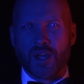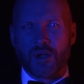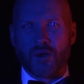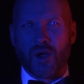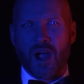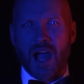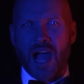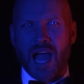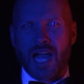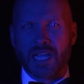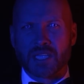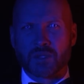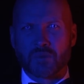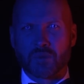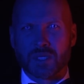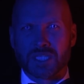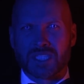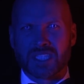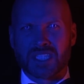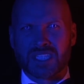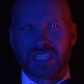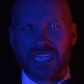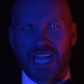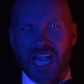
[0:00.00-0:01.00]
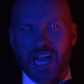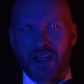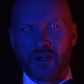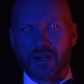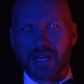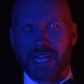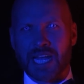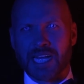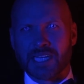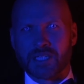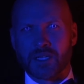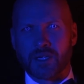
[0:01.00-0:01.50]
their eyes were
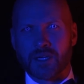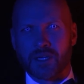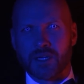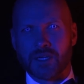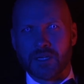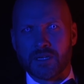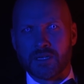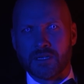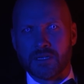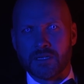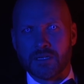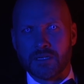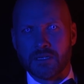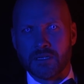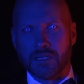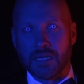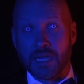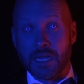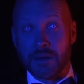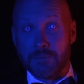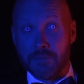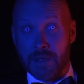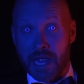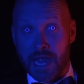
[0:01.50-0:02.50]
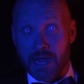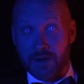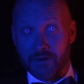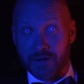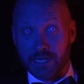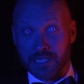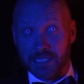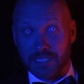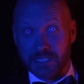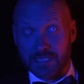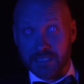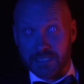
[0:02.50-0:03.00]
staring at her, and
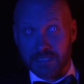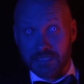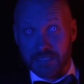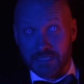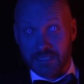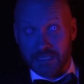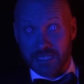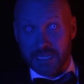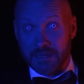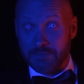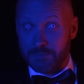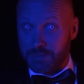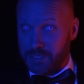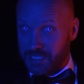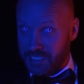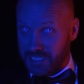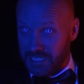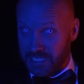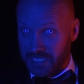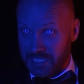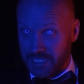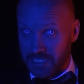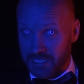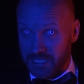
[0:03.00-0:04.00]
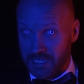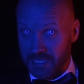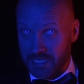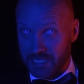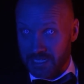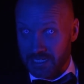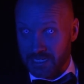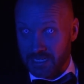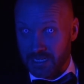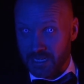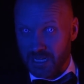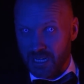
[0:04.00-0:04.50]
Mary's, in
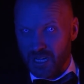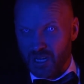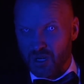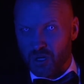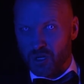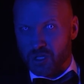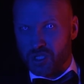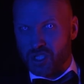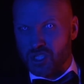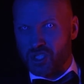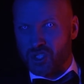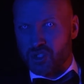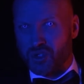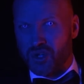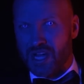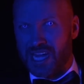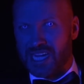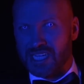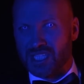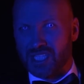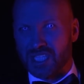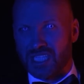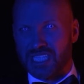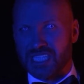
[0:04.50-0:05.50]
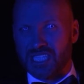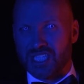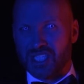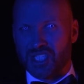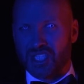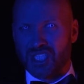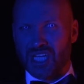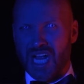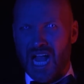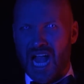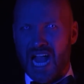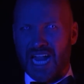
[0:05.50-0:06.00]
particular, looked strangely
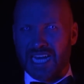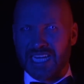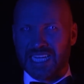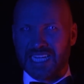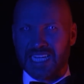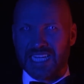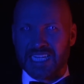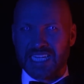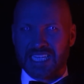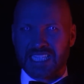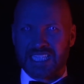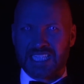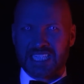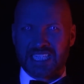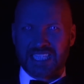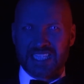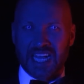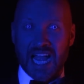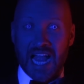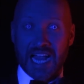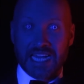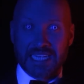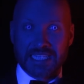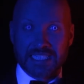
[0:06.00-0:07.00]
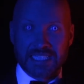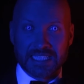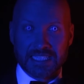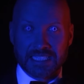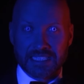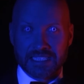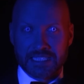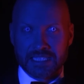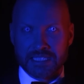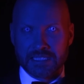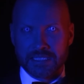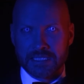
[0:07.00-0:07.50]
shiny and
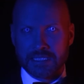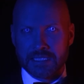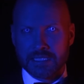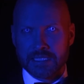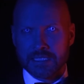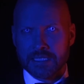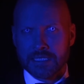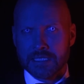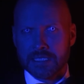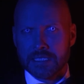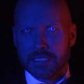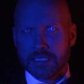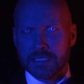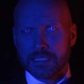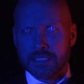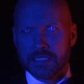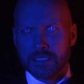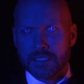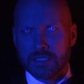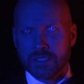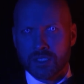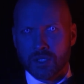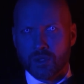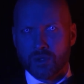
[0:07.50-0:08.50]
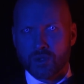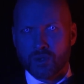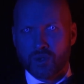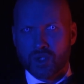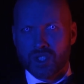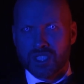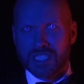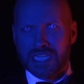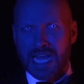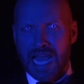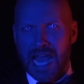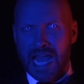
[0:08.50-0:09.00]
excited. "So you
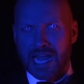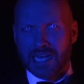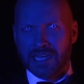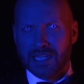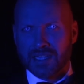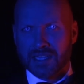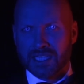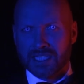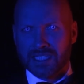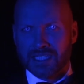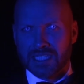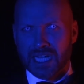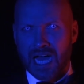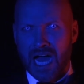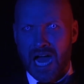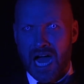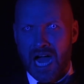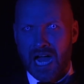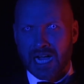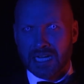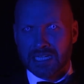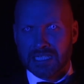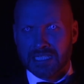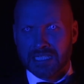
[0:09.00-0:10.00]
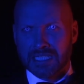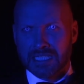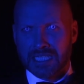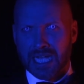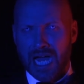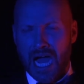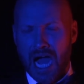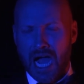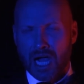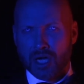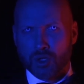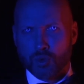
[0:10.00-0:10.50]
stand in the dark,
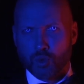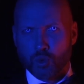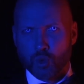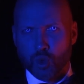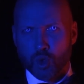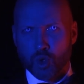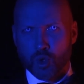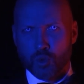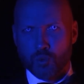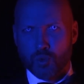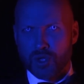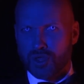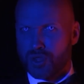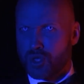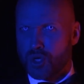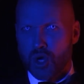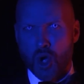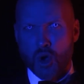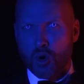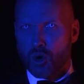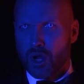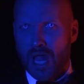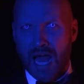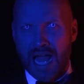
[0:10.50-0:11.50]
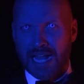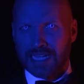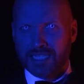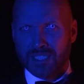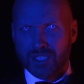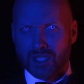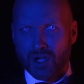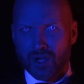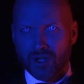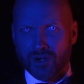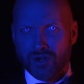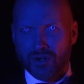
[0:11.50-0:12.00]
dark room with no
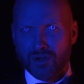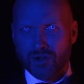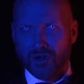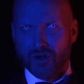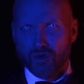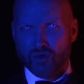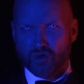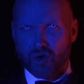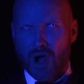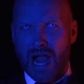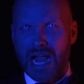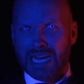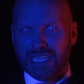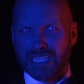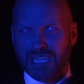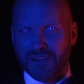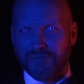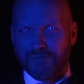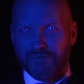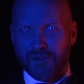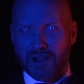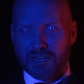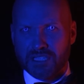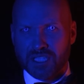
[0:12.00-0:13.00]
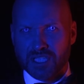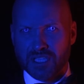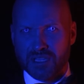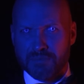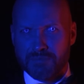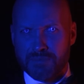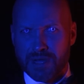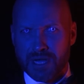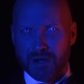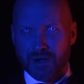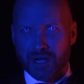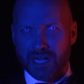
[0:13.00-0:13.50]
lights on, right in front of the
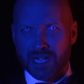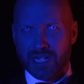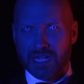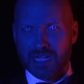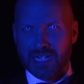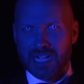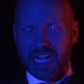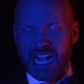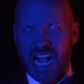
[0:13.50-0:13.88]
mirror,